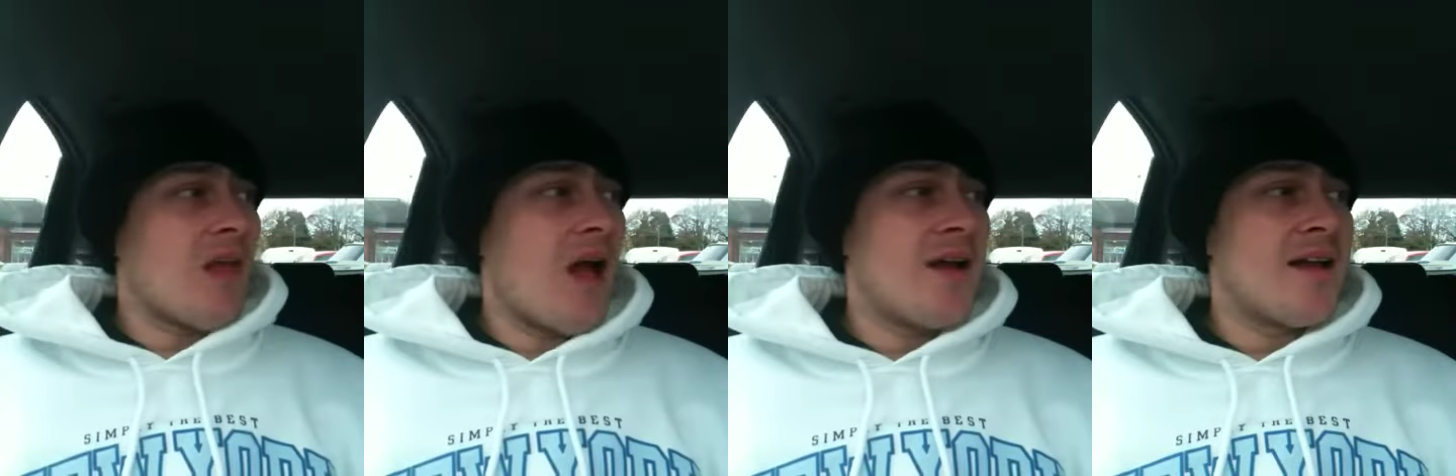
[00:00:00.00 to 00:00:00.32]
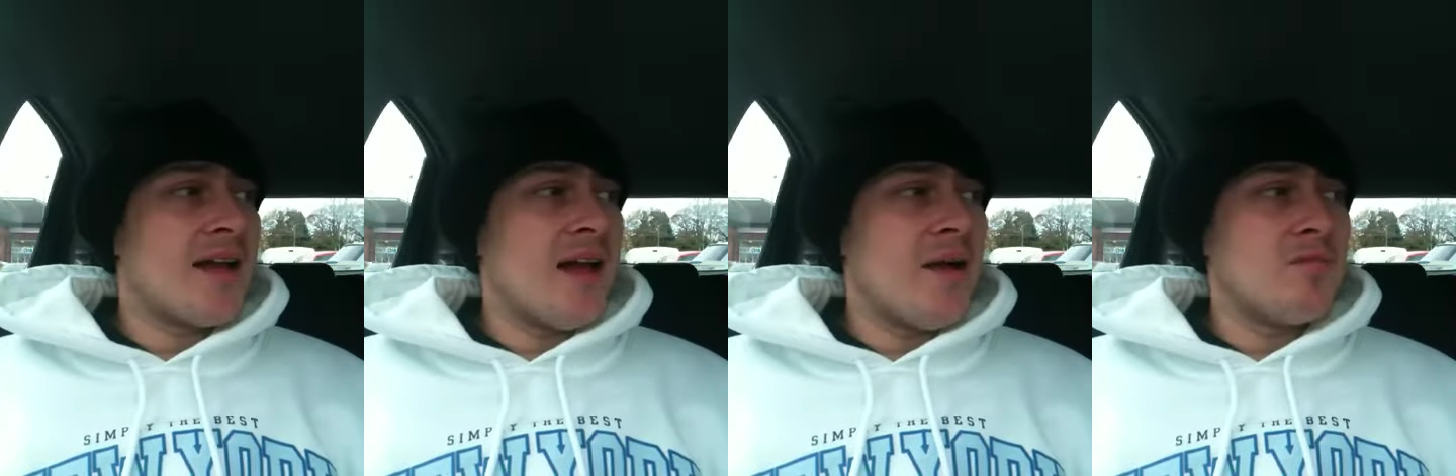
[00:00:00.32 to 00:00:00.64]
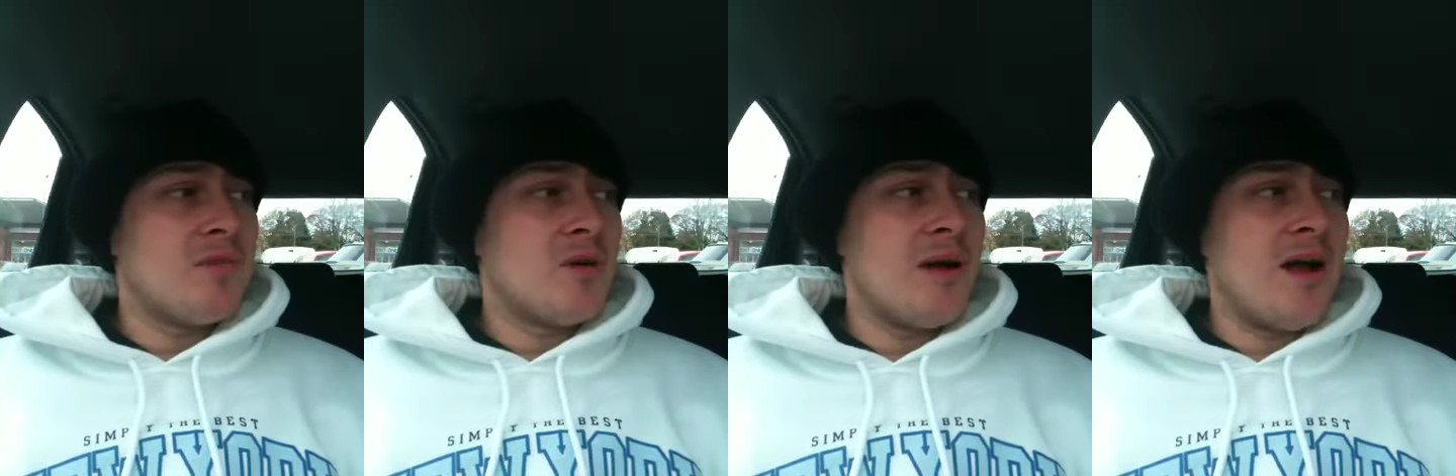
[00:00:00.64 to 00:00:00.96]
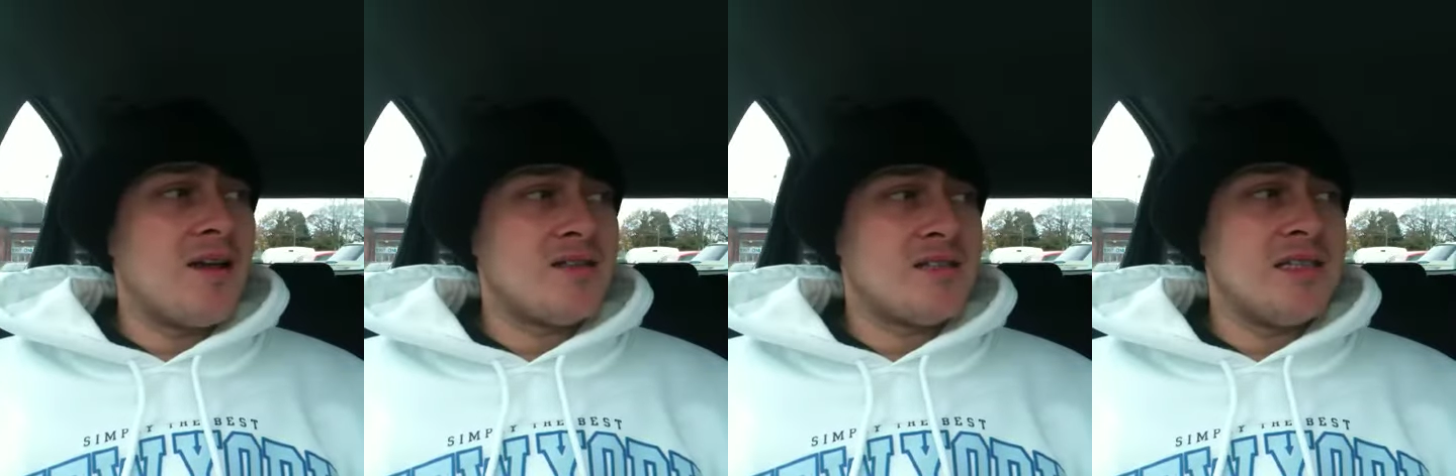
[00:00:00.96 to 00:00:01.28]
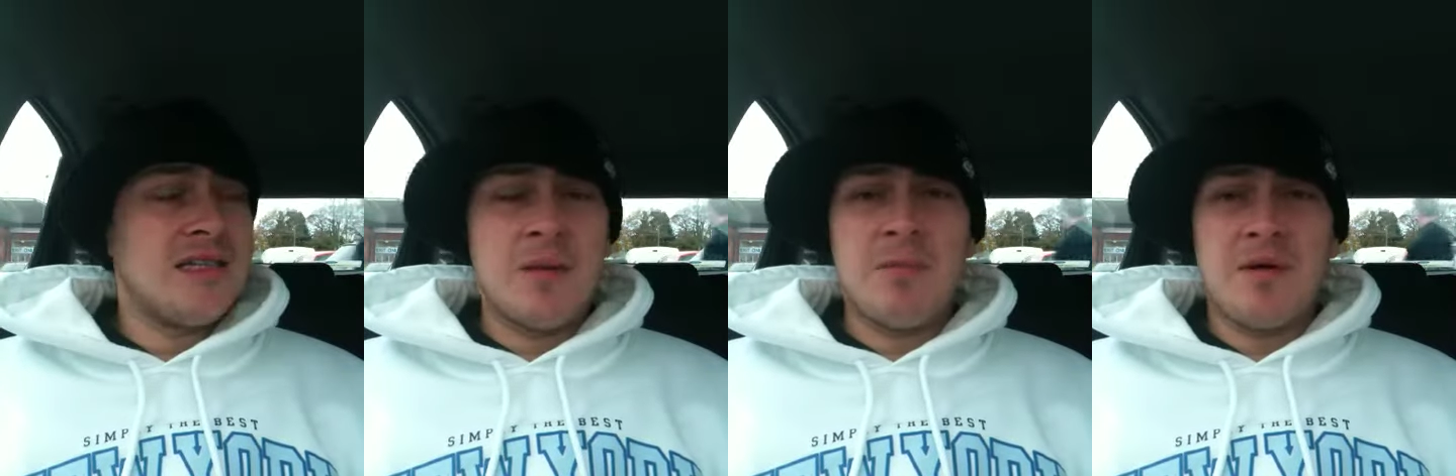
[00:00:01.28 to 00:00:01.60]
I get quite
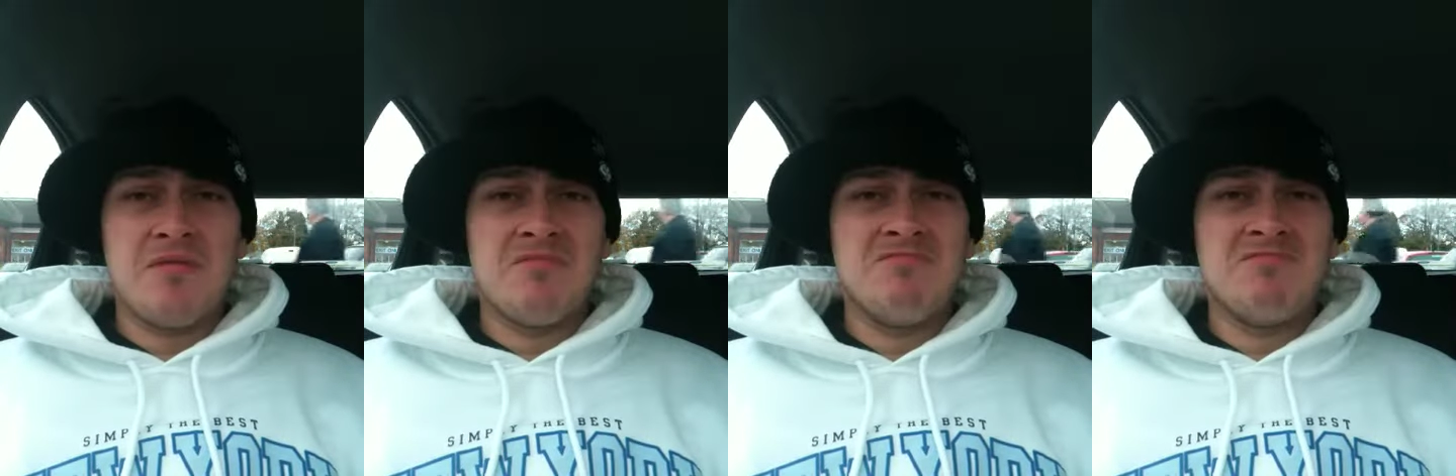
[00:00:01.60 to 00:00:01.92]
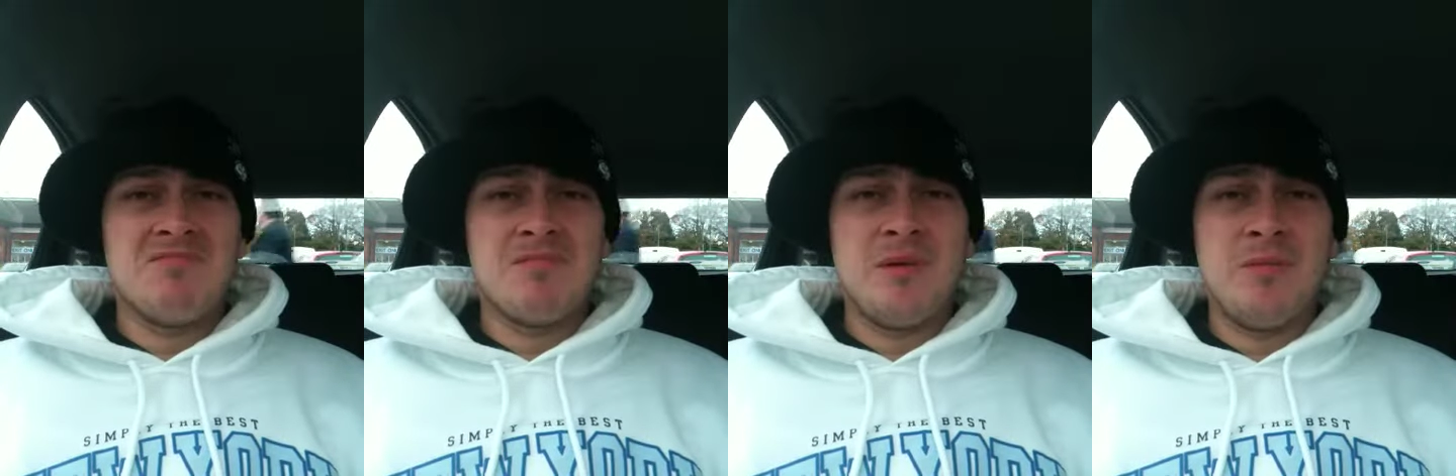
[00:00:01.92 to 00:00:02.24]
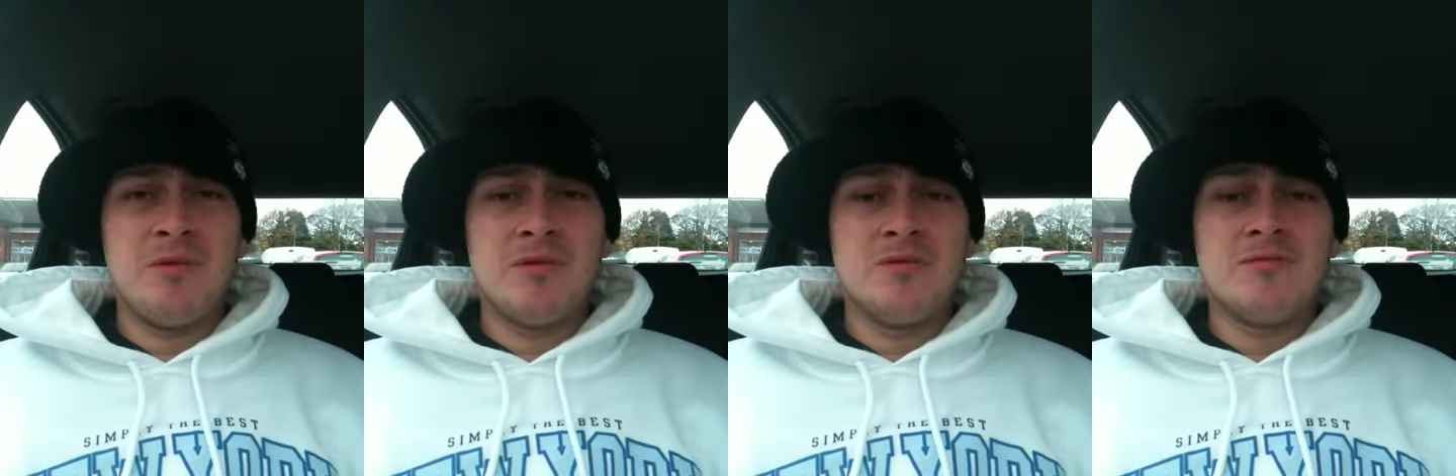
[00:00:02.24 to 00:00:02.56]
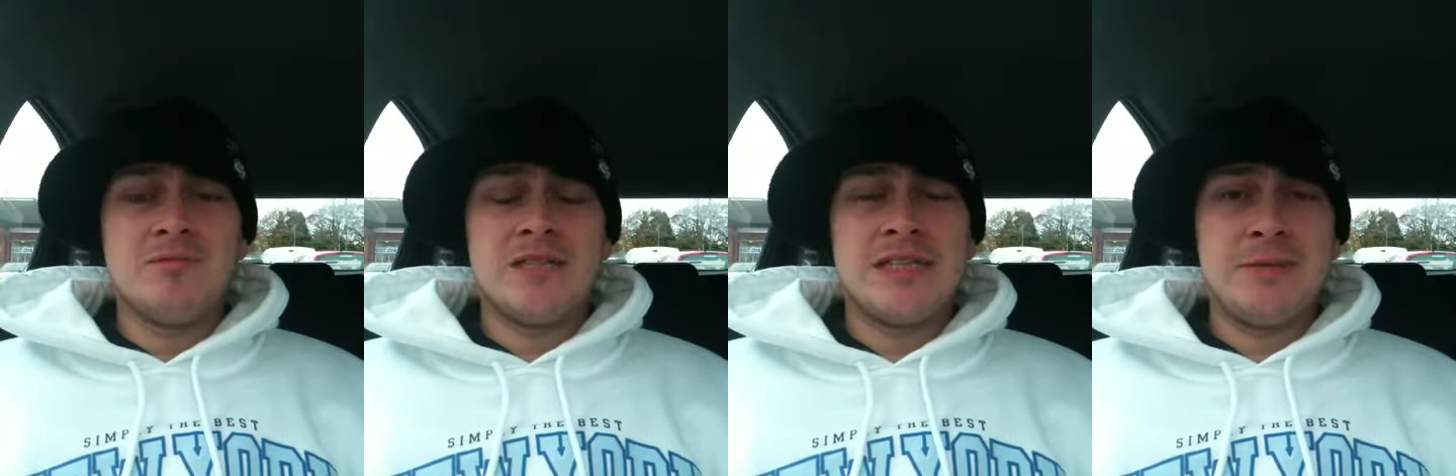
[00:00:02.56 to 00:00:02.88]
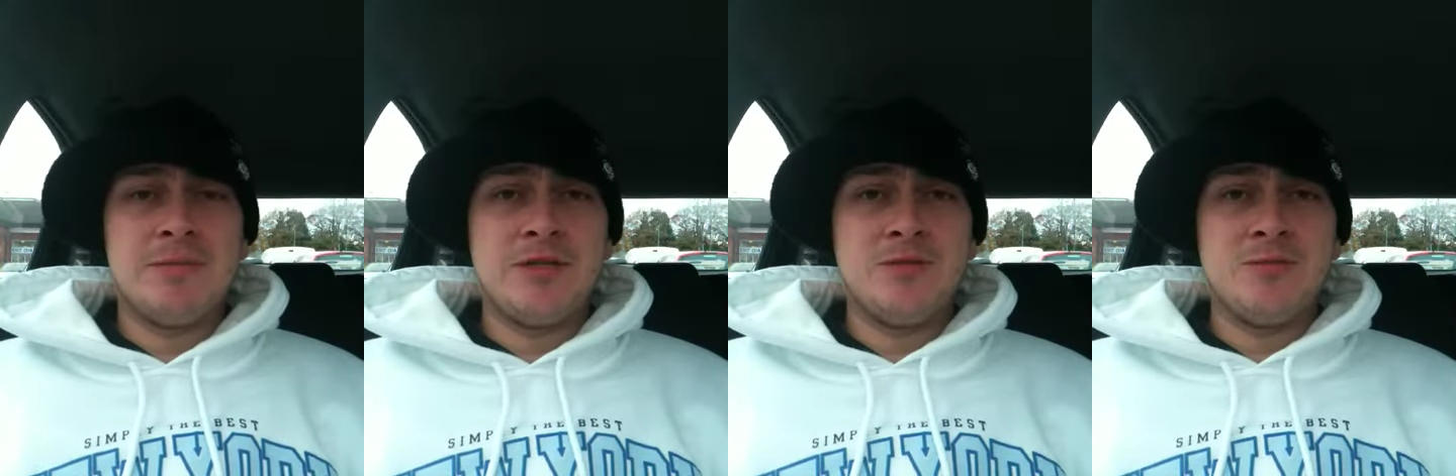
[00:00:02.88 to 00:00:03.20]
antsy about people
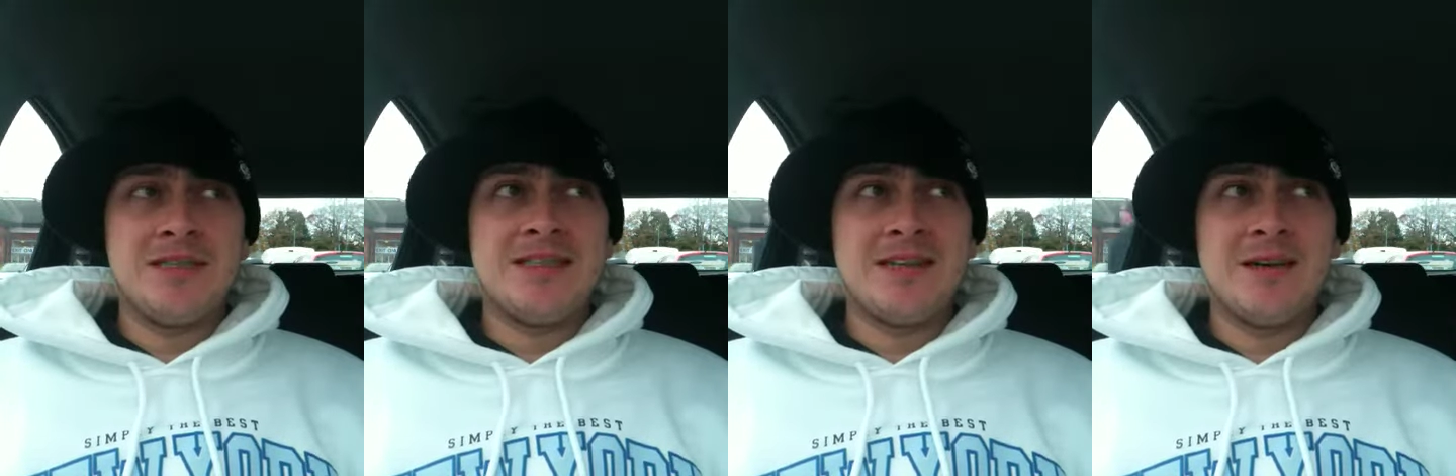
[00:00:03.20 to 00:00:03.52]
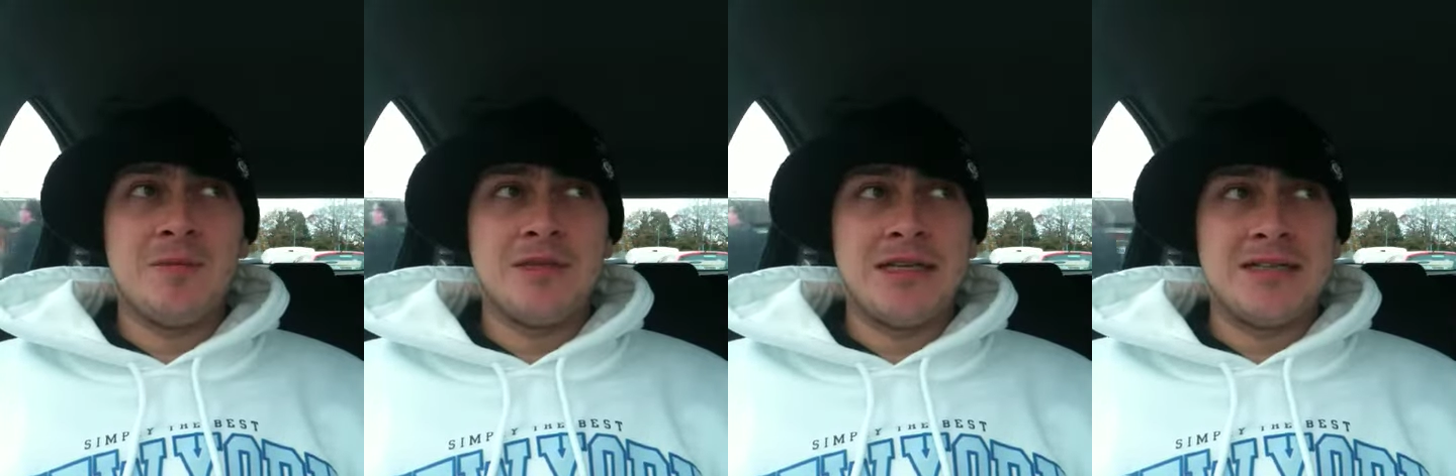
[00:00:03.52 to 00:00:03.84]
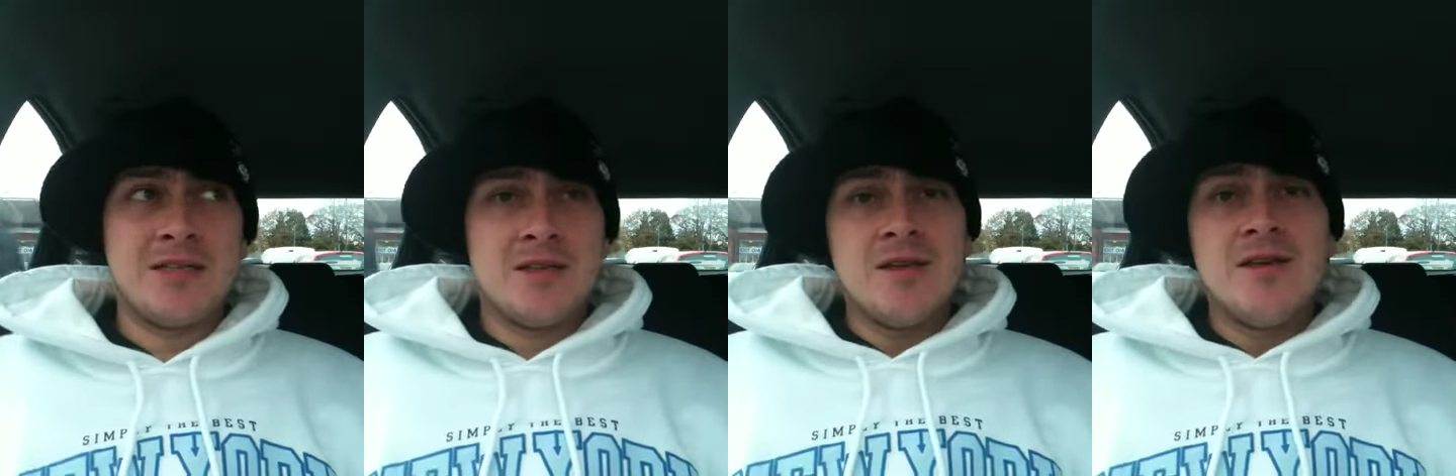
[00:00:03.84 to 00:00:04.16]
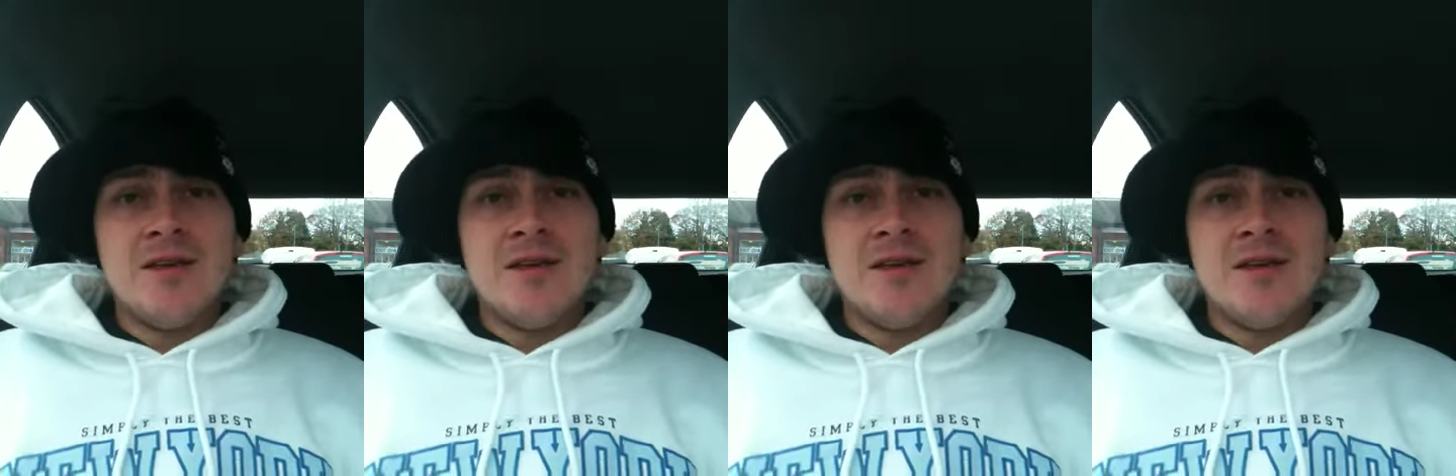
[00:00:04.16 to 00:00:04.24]
seeing me do my daily updates.